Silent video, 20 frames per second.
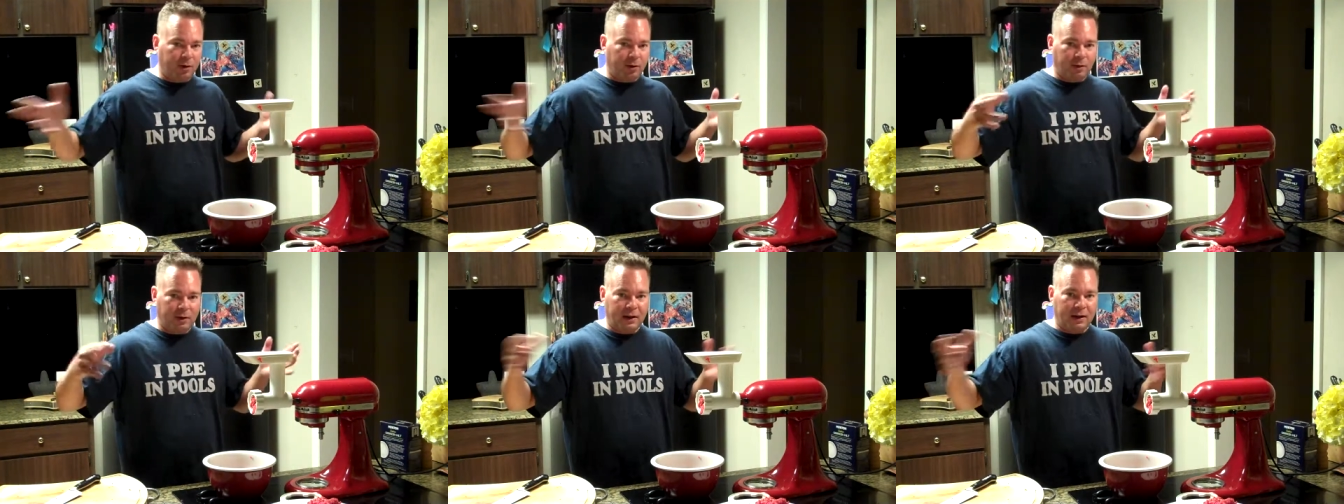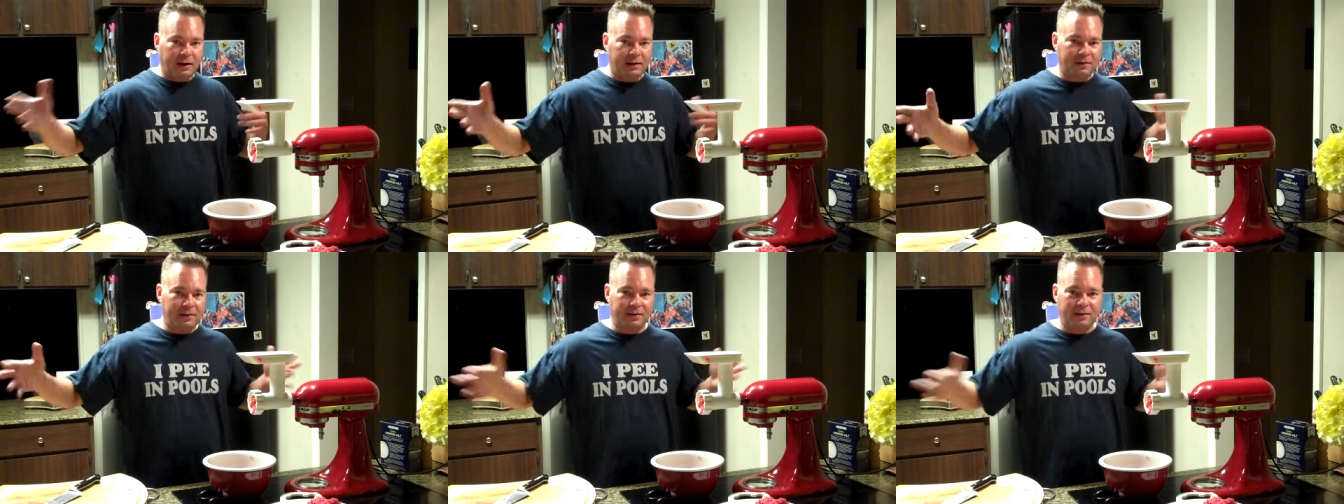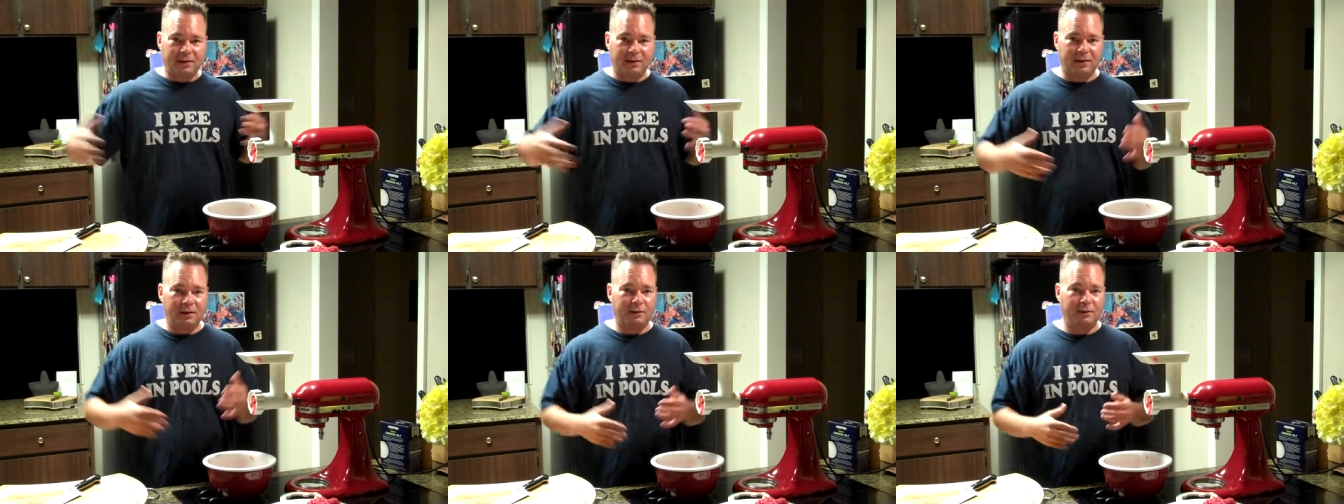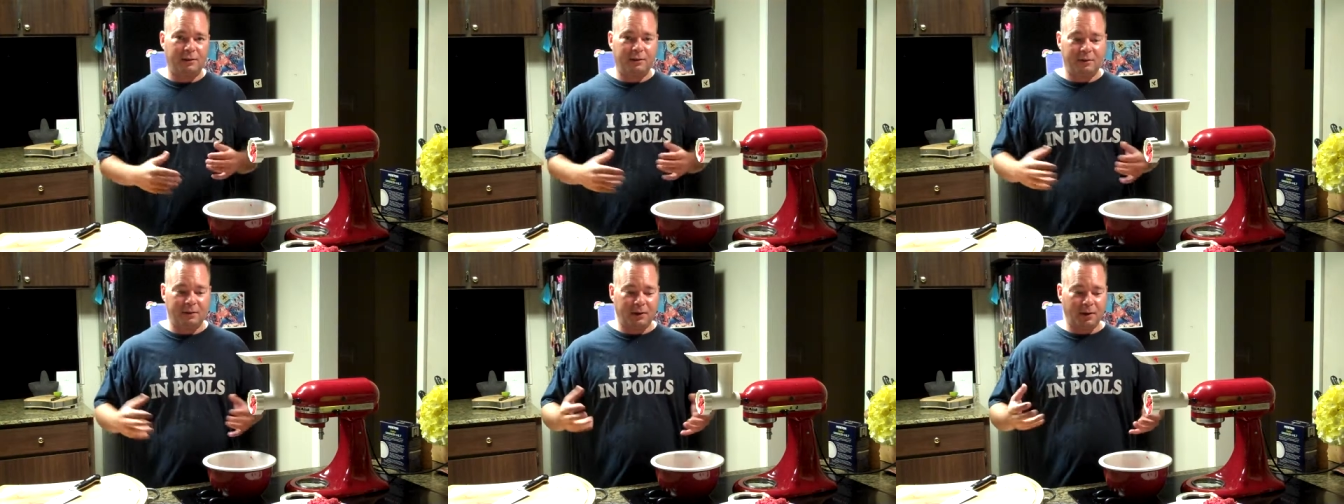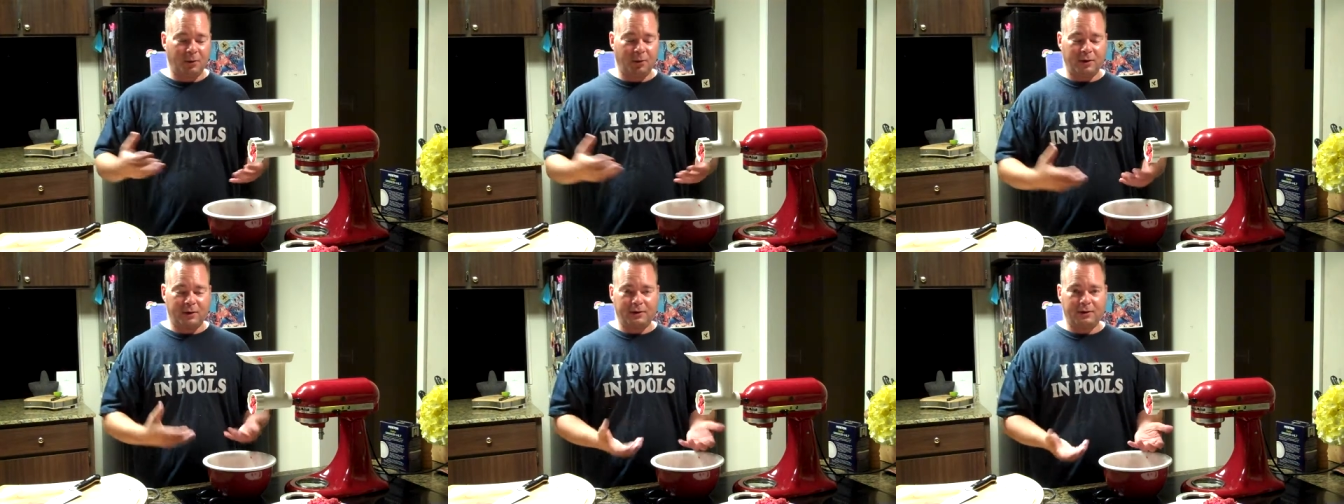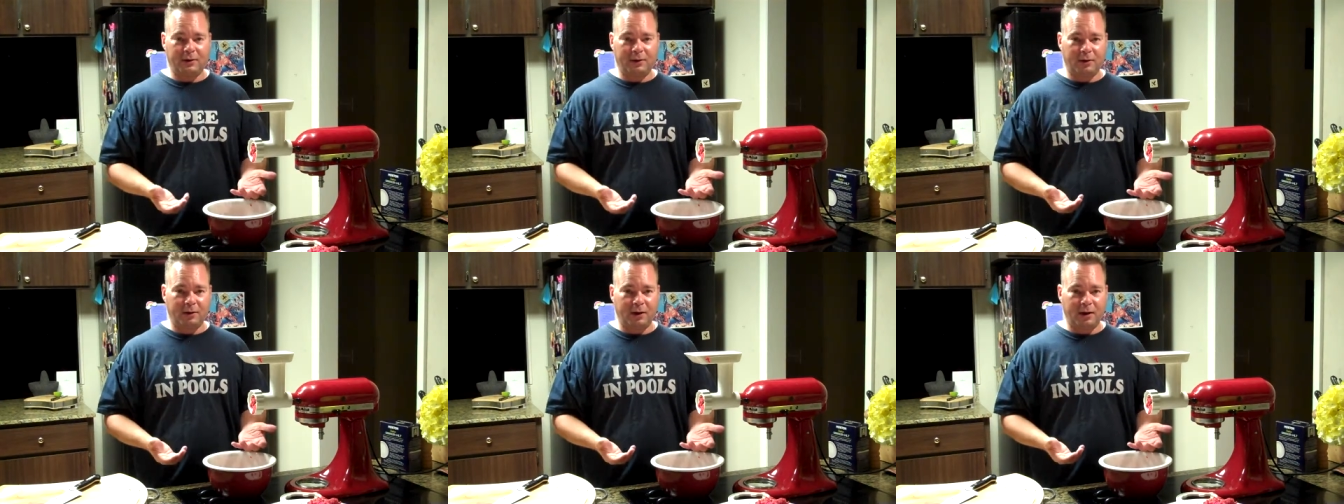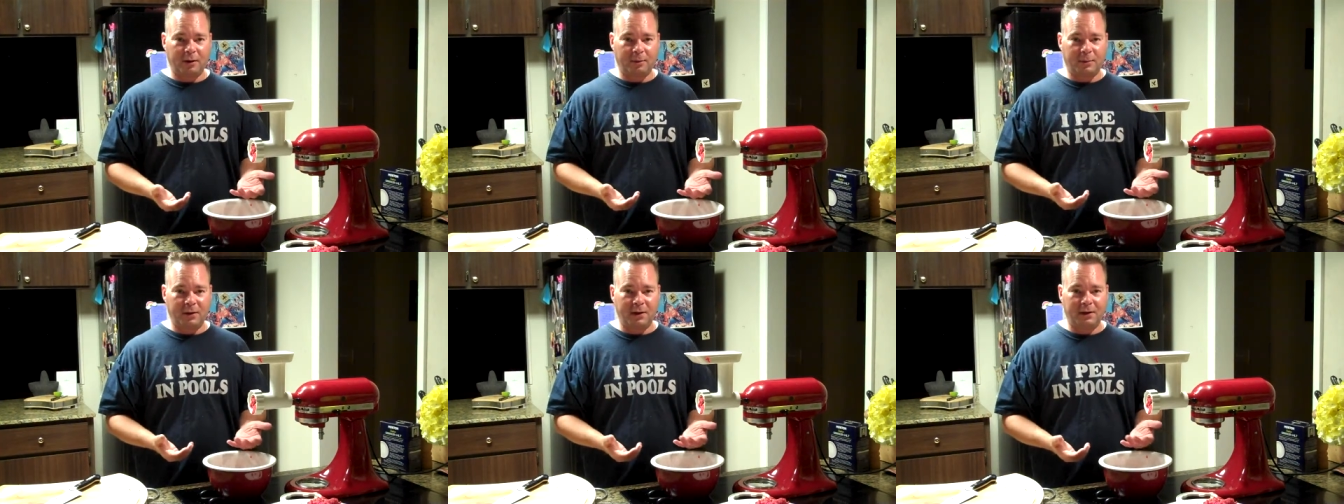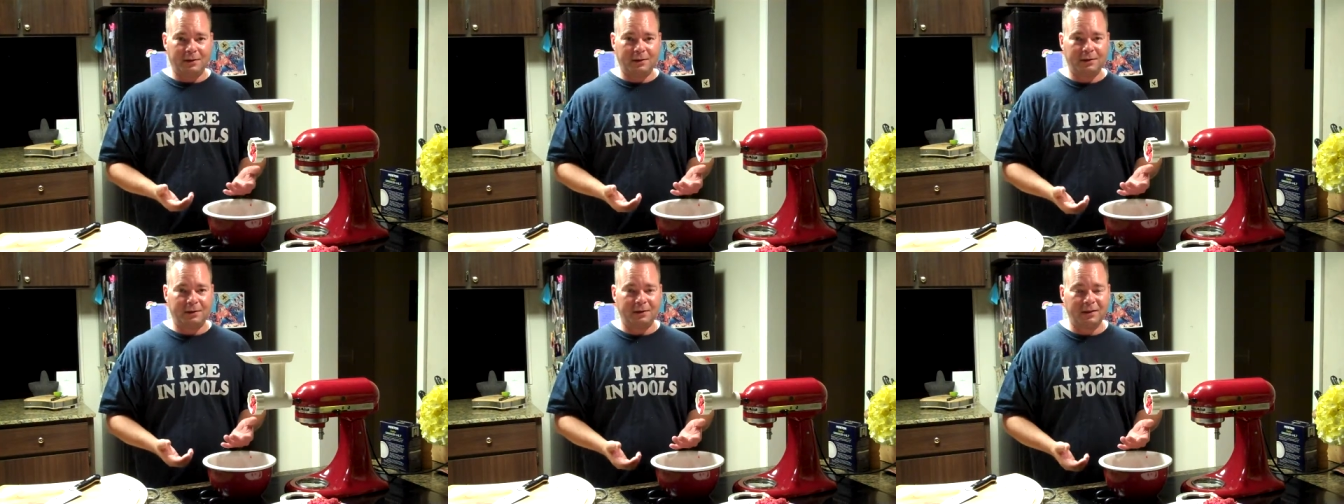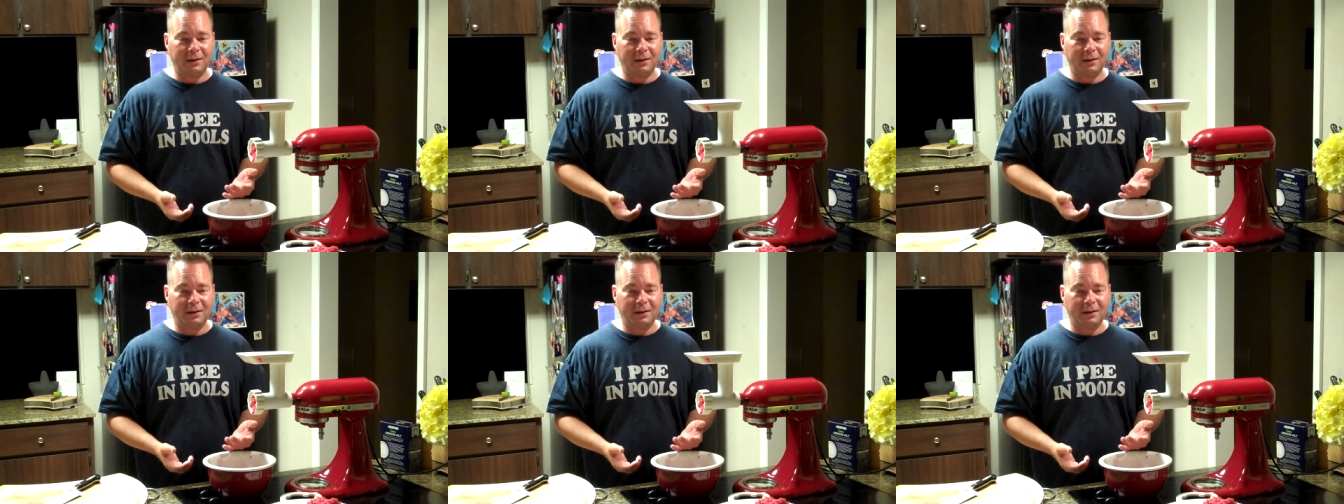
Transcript: all kinds of stuff going into the ground meat.